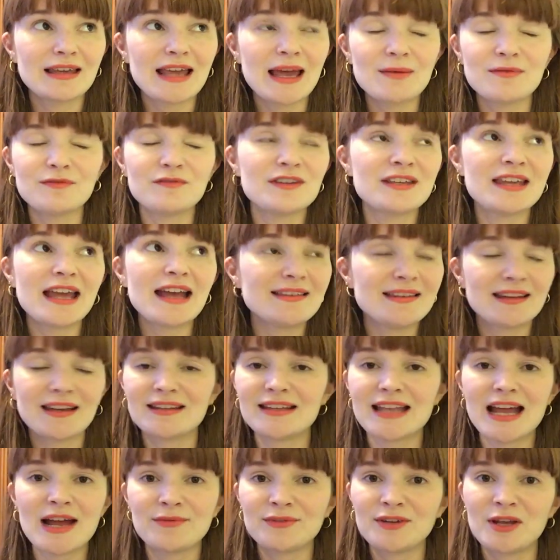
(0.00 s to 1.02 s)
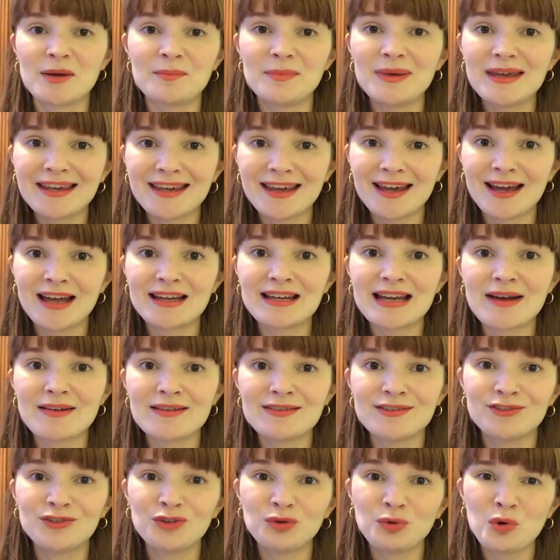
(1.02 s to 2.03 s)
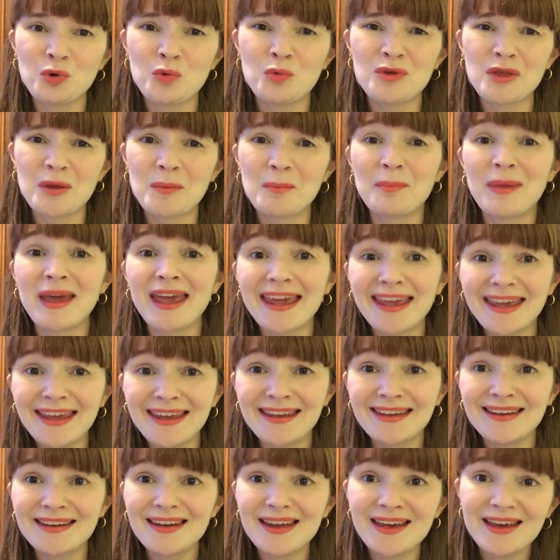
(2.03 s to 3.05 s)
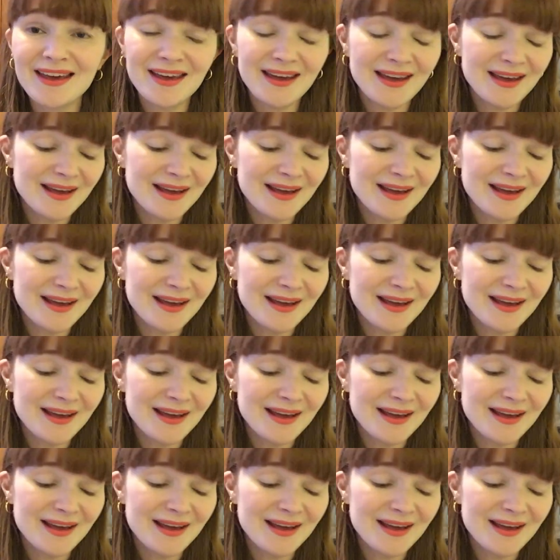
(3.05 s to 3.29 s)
kept forgetting I didn't have an unpicker and having to do it all with a pin.